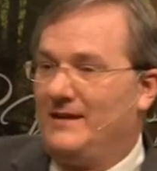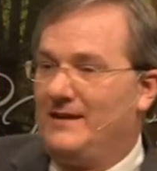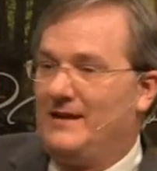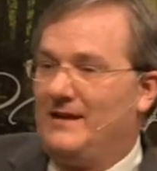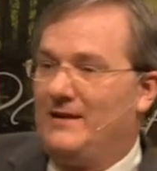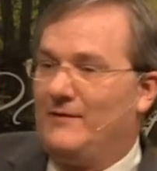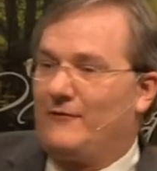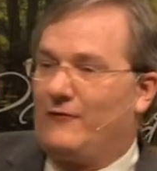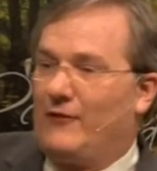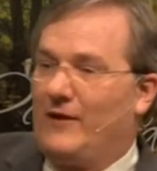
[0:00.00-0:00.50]

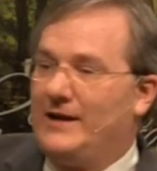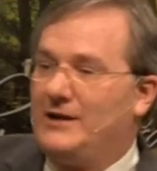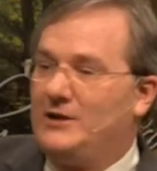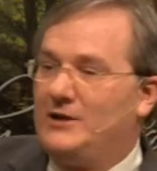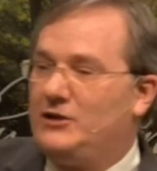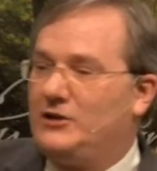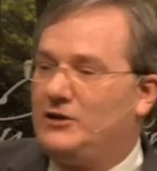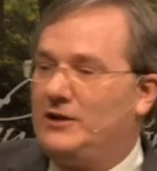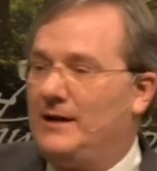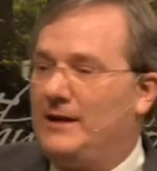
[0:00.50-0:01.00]

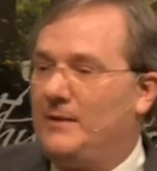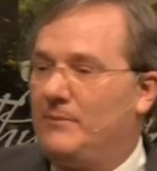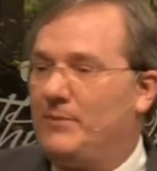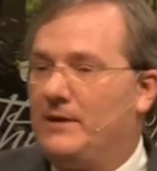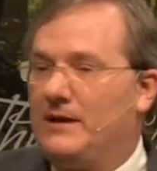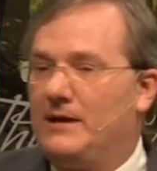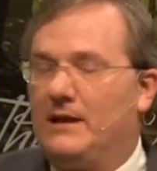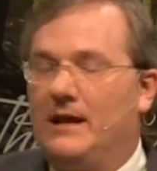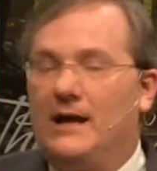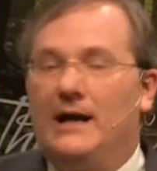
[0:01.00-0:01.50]
Friendship
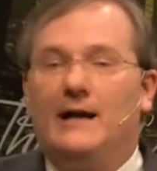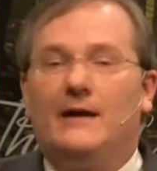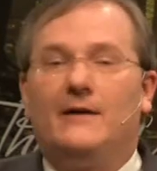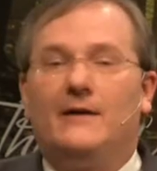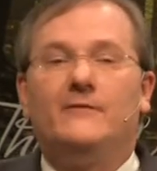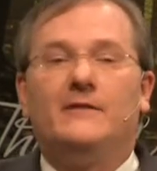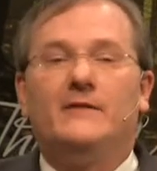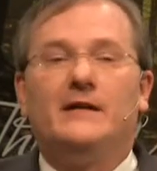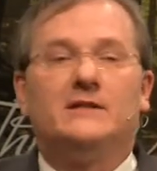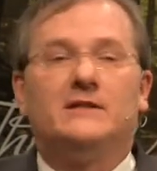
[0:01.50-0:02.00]
and
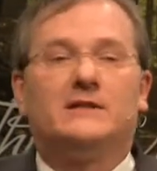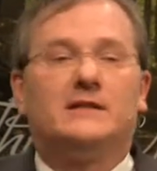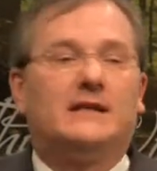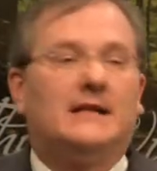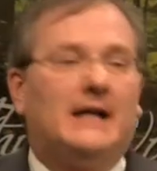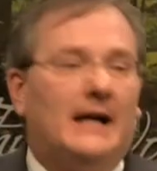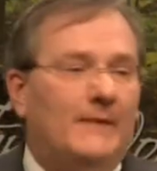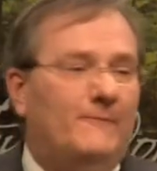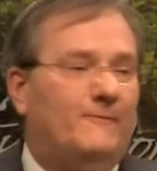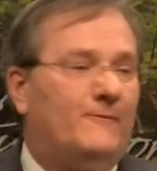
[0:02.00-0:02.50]
love is
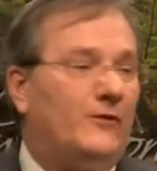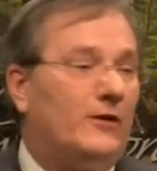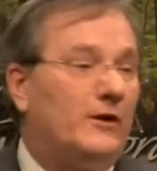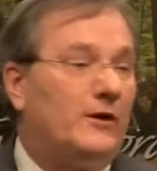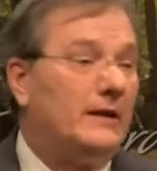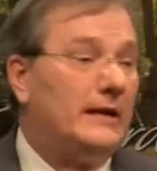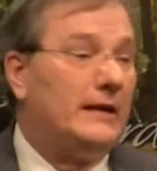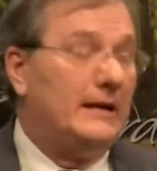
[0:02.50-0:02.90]
comfort.